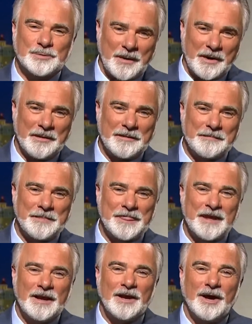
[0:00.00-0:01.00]
Spirit.
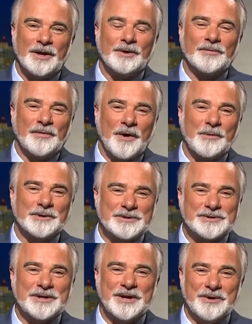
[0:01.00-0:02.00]
I look forward
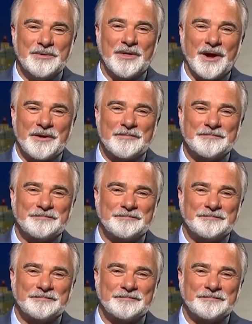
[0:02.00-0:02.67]
to seeing you there.